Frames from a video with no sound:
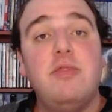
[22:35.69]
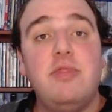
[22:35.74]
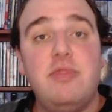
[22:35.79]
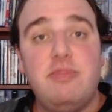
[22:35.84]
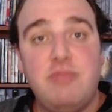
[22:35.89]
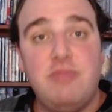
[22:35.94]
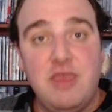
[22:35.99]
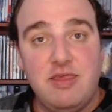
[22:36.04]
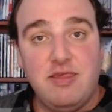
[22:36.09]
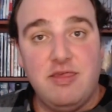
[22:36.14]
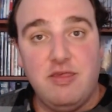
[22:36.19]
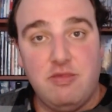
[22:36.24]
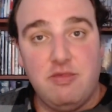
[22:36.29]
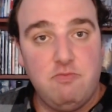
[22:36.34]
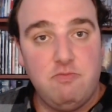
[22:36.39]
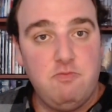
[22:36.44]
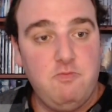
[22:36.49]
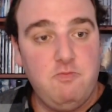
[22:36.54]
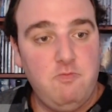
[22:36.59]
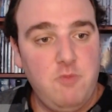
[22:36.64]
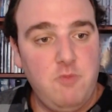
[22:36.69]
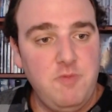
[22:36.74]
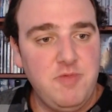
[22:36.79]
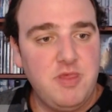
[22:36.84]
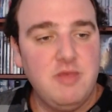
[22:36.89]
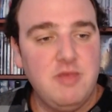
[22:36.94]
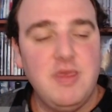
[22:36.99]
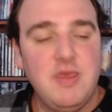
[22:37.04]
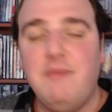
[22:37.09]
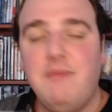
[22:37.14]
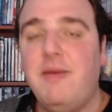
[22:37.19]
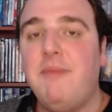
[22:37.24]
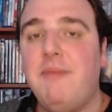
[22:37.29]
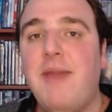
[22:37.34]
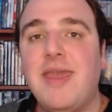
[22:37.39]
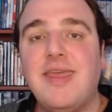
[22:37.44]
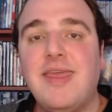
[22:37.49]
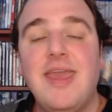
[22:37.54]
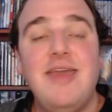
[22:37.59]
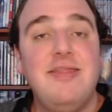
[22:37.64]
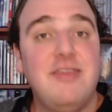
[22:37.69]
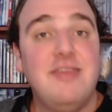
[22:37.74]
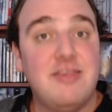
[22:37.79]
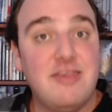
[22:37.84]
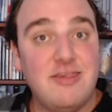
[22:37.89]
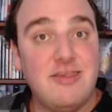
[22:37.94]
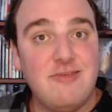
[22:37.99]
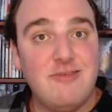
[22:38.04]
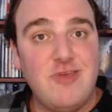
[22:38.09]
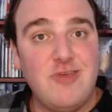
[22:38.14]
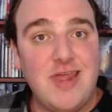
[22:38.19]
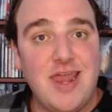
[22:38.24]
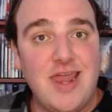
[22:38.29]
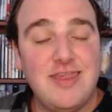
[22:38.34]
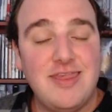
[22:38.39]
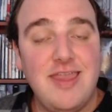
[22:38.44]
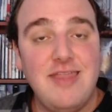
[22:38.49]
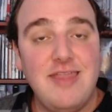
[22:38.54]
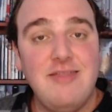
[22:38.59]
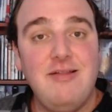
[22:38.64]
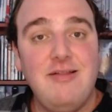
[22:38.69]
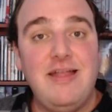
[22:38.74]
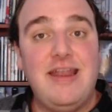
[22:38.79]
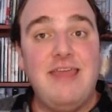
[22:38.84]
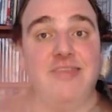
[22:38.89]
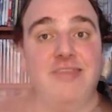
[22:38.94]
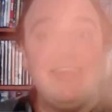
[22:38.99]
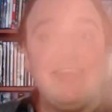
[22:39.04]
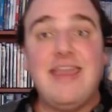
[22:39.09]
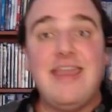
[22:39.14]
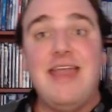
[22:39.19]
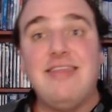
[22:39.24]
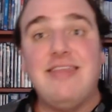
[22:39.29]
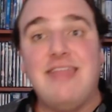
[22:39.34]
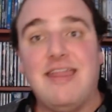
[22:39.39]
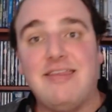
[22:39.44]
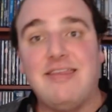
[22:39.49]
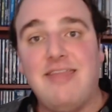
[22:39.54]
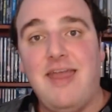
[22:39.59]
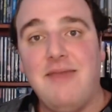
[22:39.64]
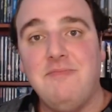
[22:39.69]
This is... Whoops, hit my mic. This is Sir Jedi Sentinel, and I'll see you guys next time.